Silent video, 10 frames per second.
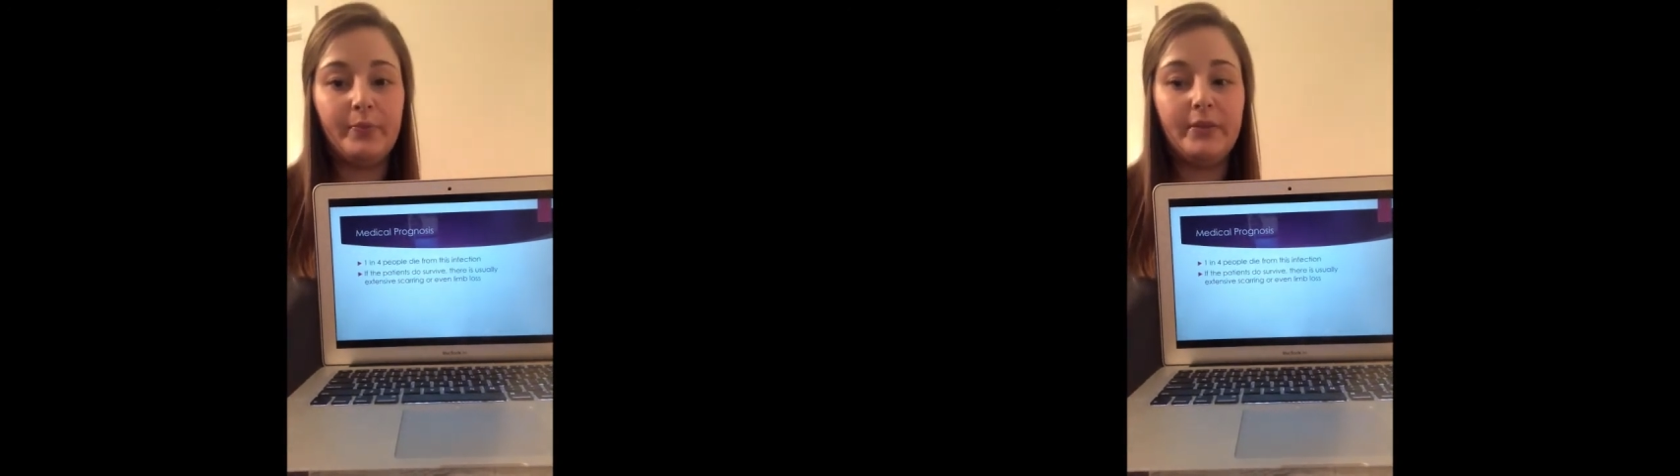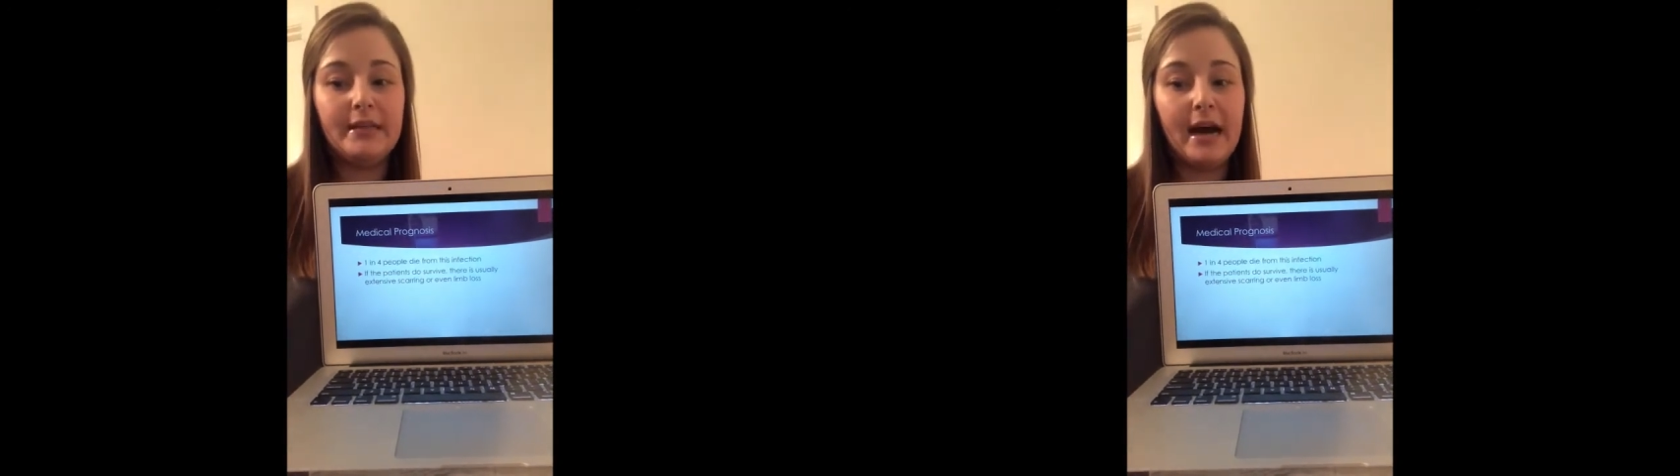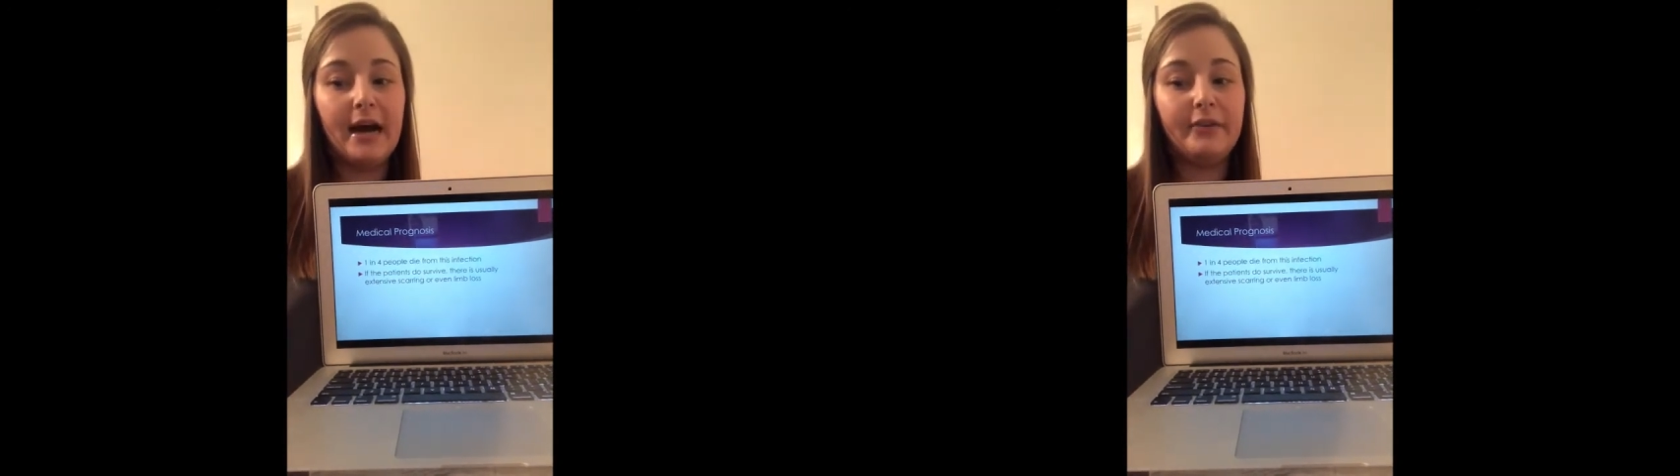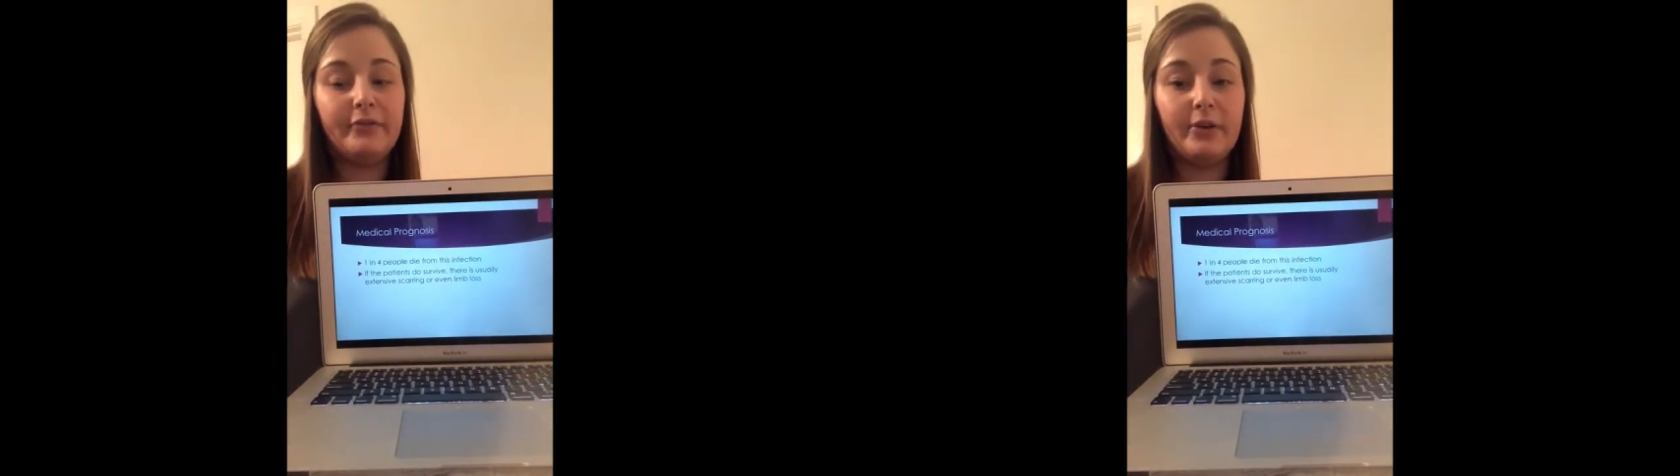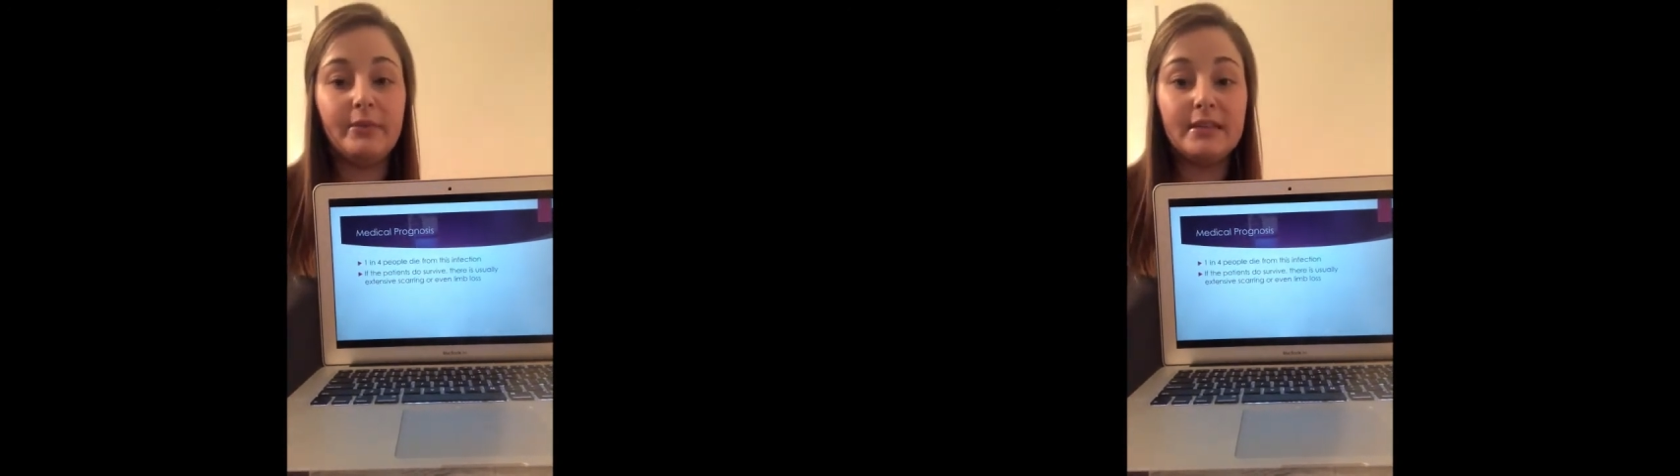die
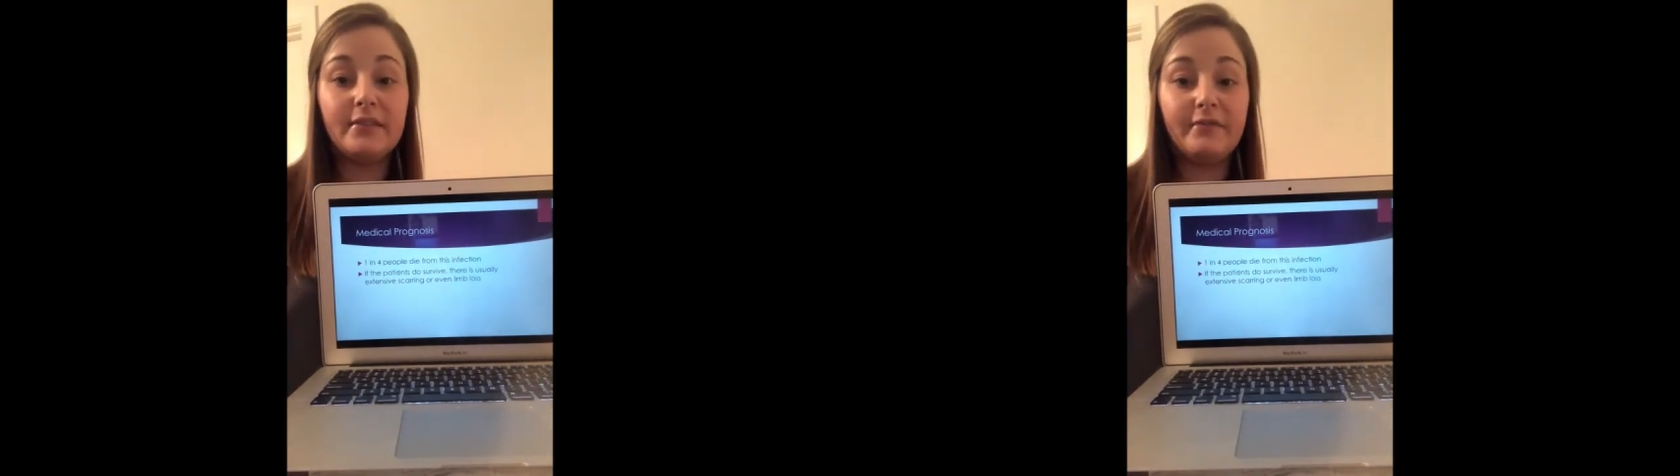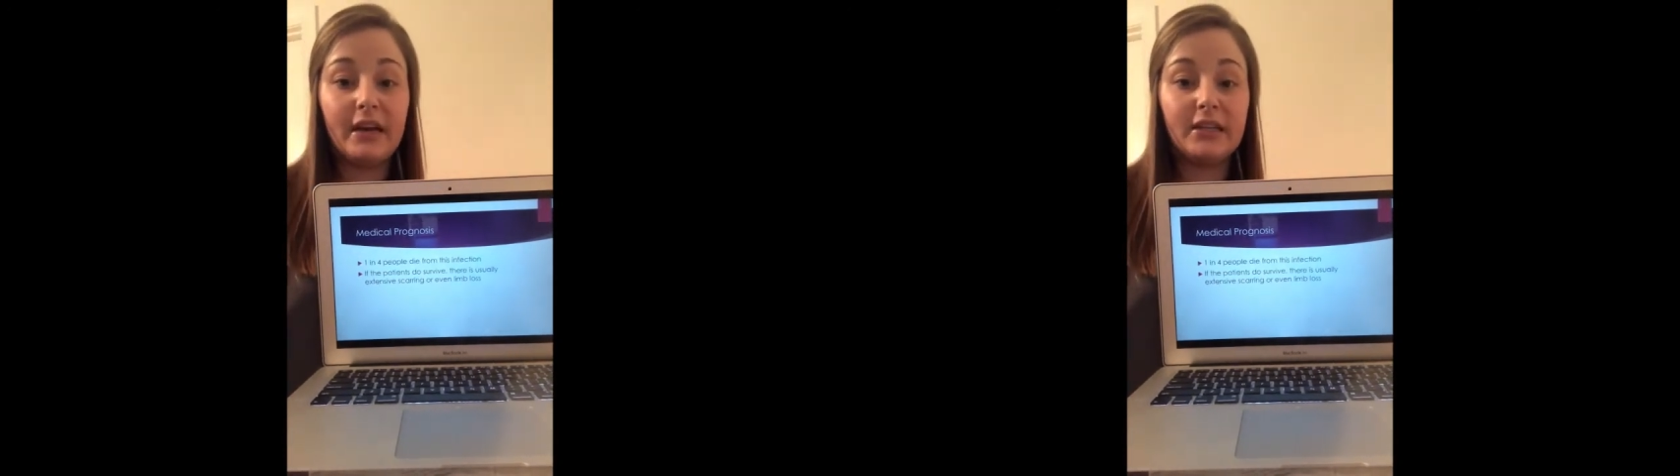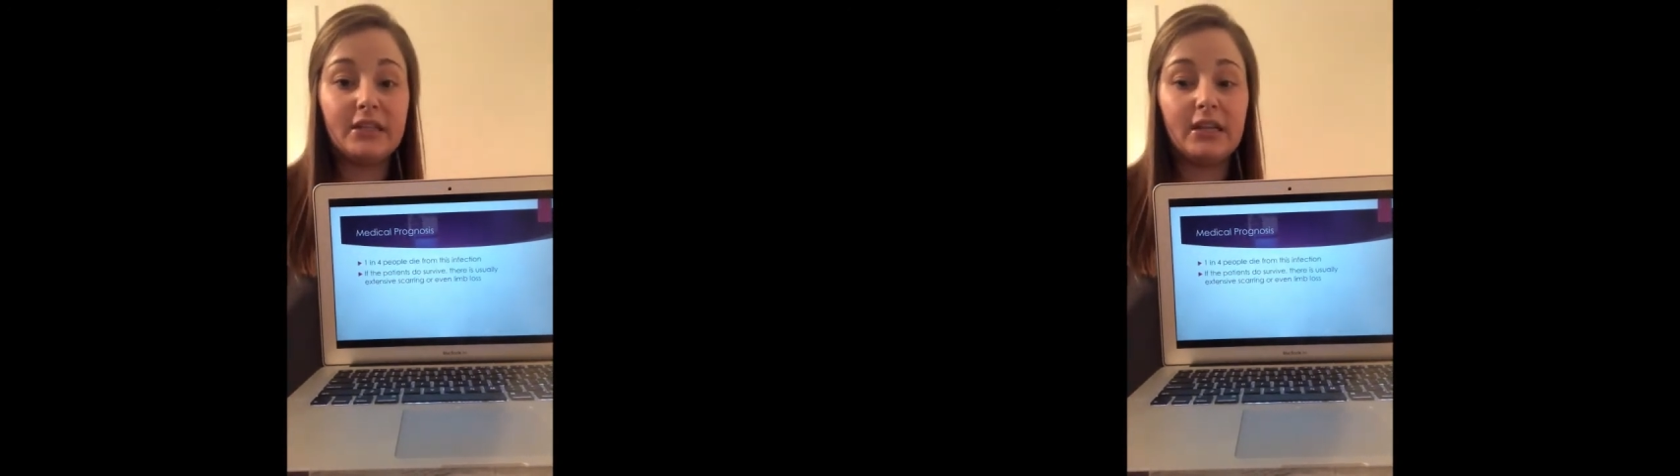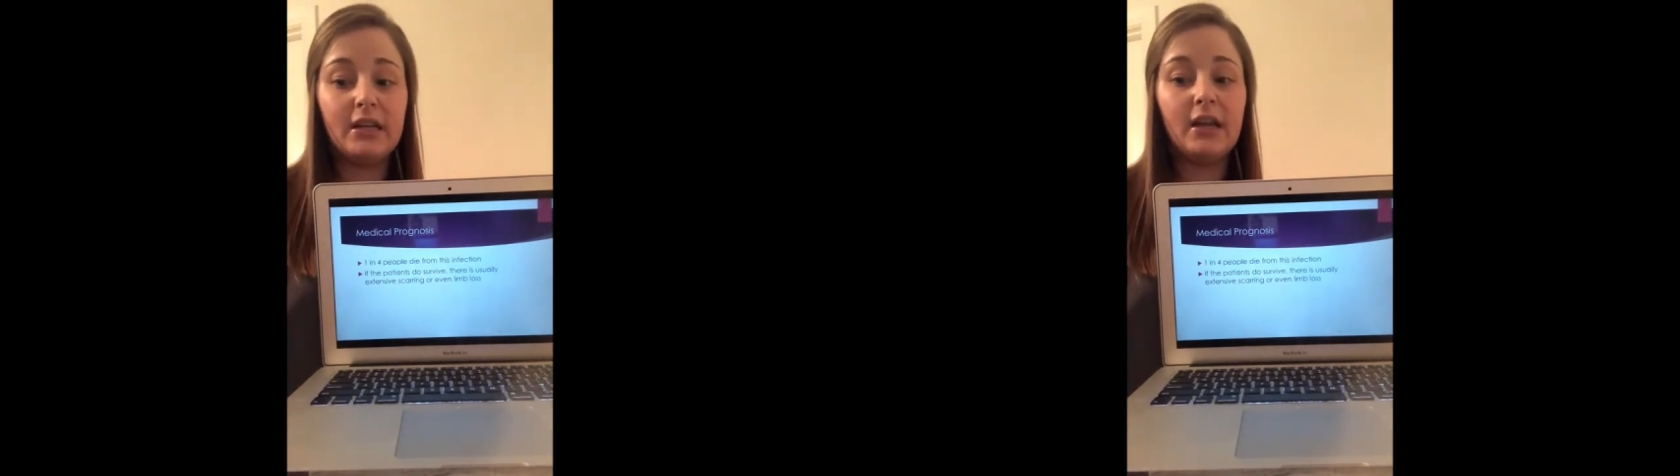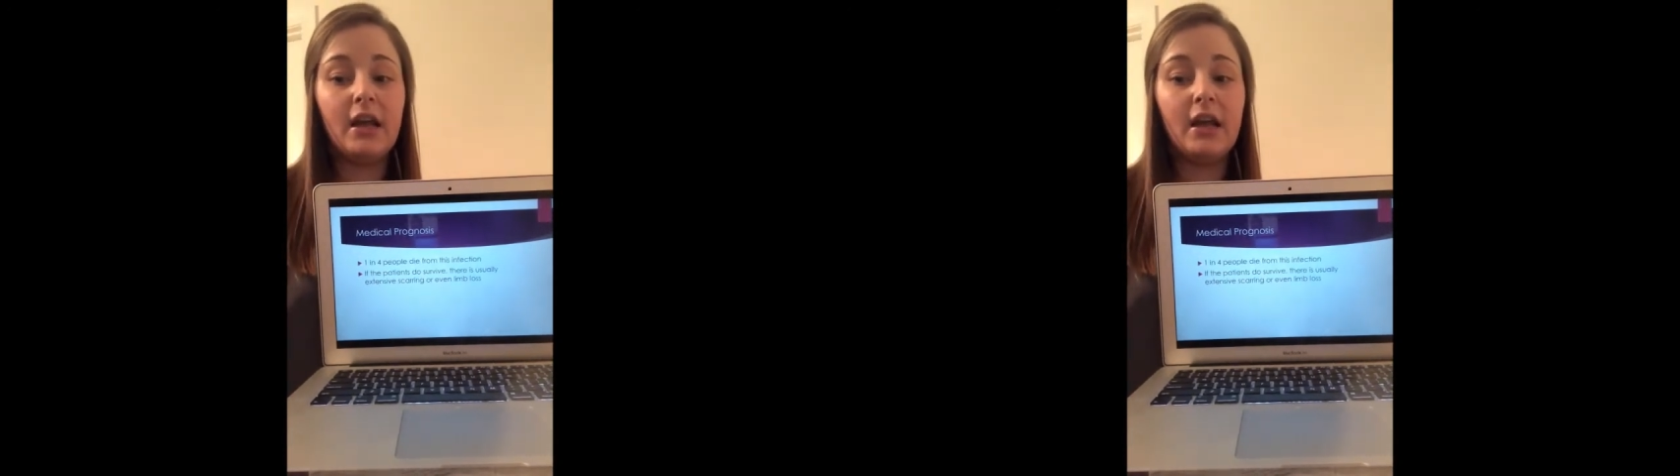from this infection.